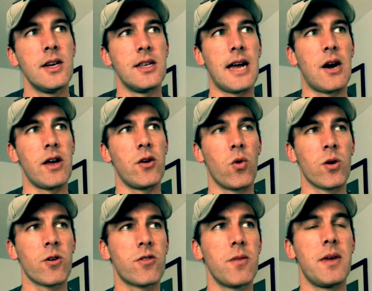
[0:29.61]
Now, in
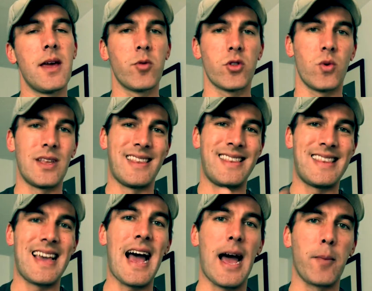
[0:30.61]
order to be able to
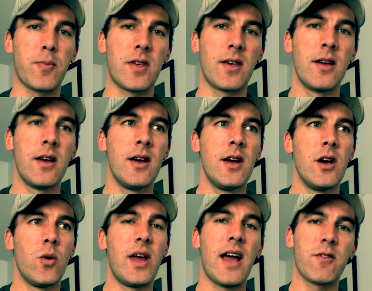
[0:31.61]
adapt,
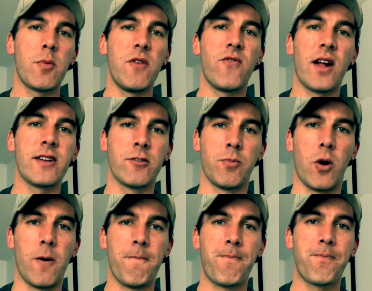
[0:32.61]
we have to be flexible.